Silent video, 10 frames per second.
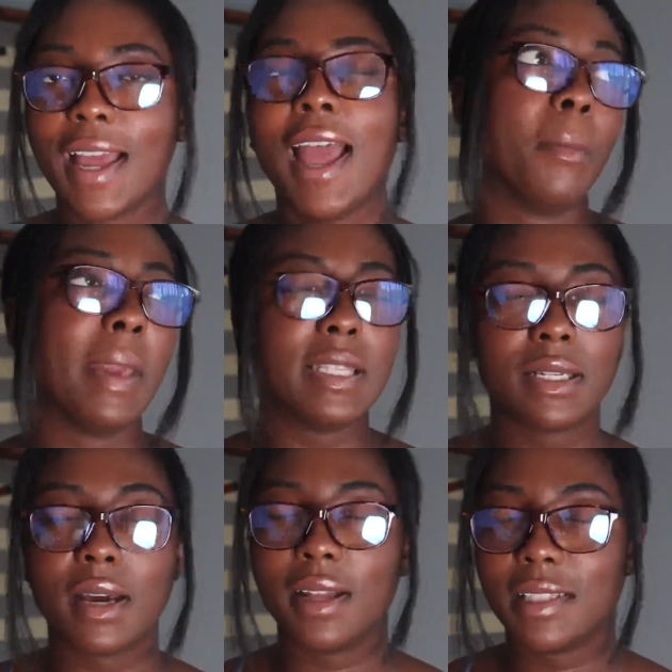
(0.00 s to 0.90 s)
More
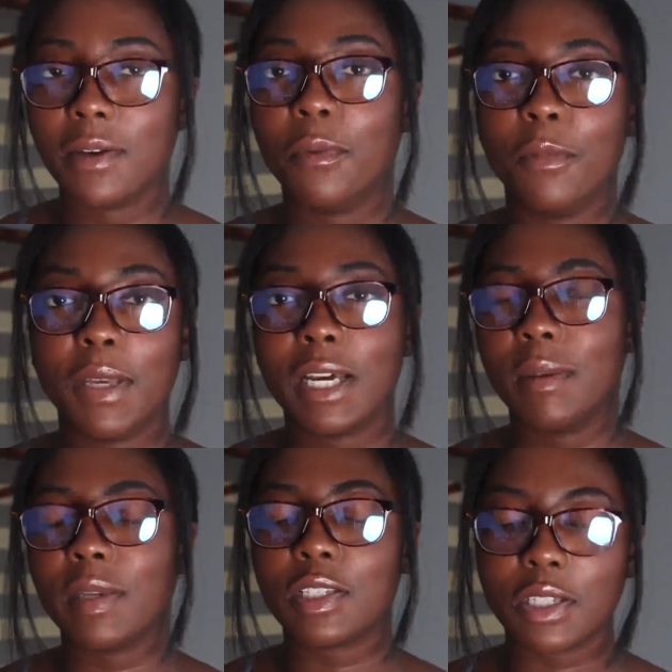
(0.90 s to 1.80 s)
amazing content will be
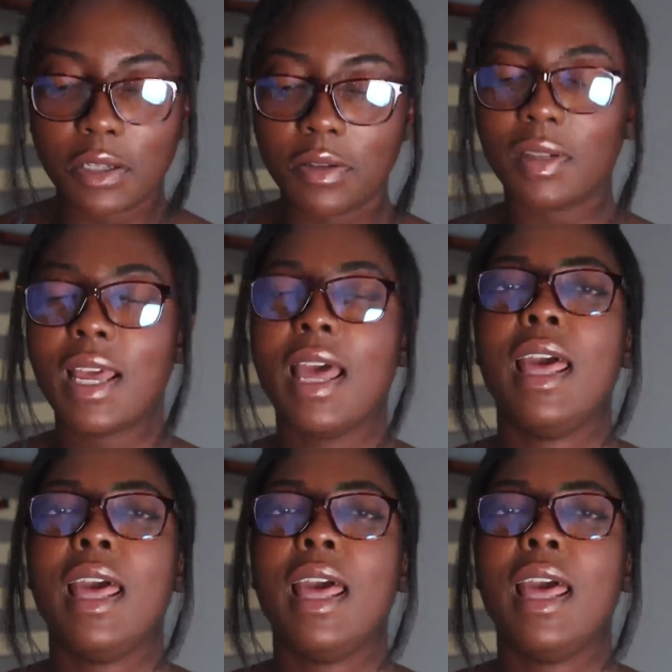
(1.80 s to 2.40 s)
coming soon.